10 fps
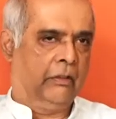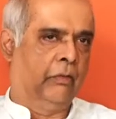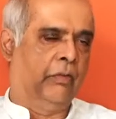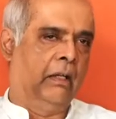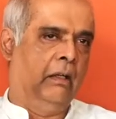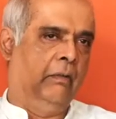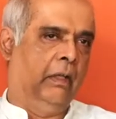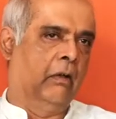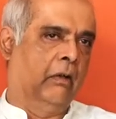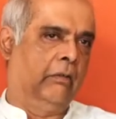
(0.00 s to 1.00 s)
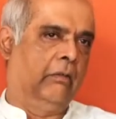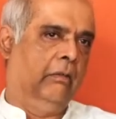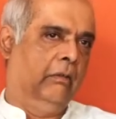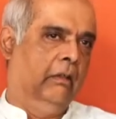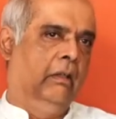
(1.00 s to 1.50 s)
So finally, we got
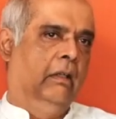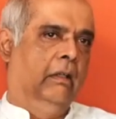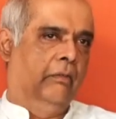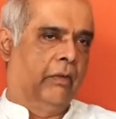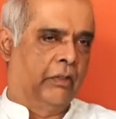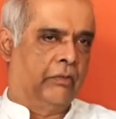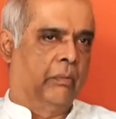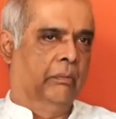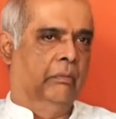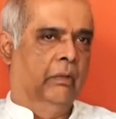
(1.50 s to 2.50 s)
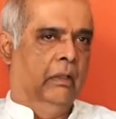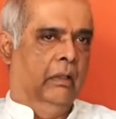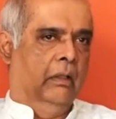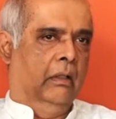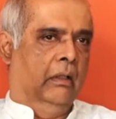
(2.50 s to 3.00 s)
funds from
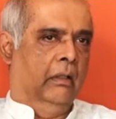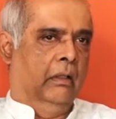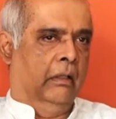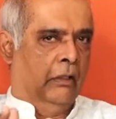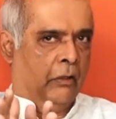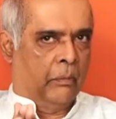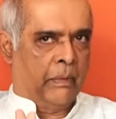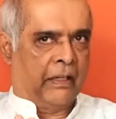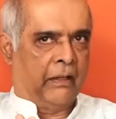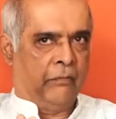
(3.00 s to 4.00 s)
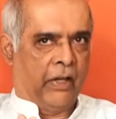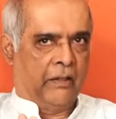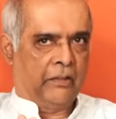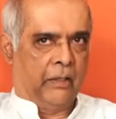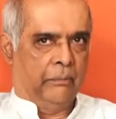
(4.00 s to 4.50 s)
a non-banking
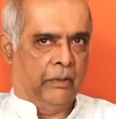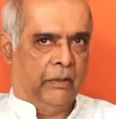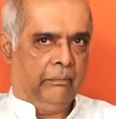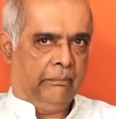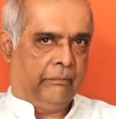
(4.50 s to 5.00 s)
finance company